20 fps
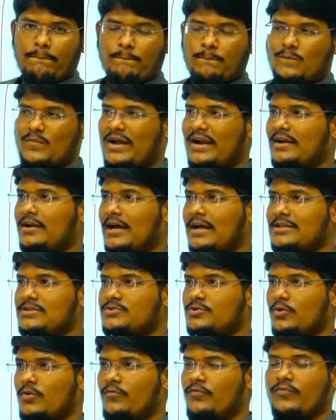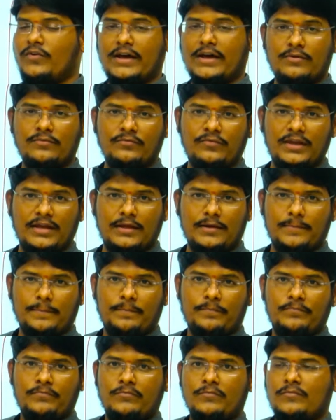and also firmware
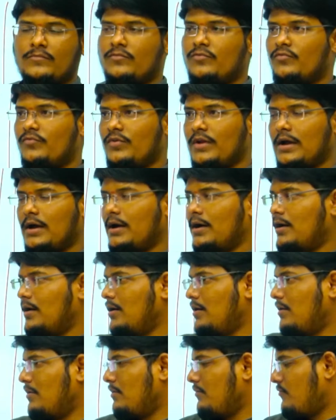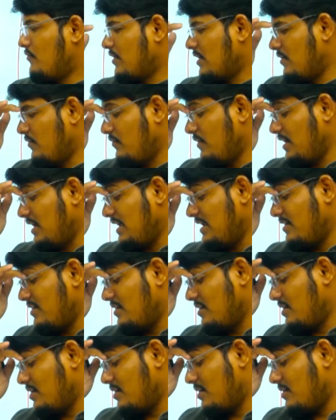and
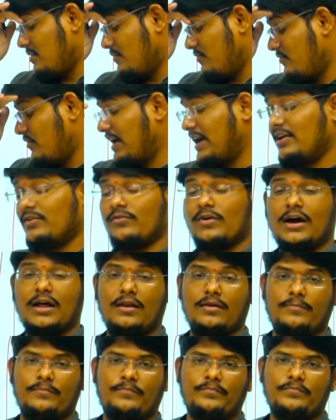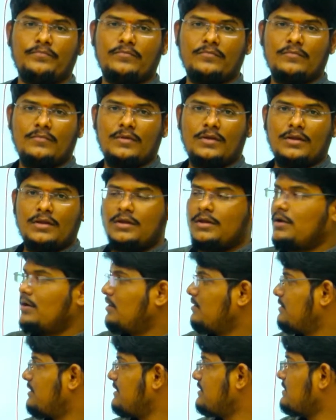firewall.
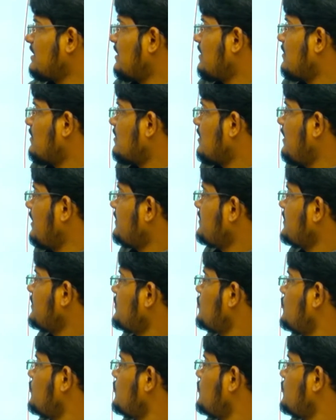These are related to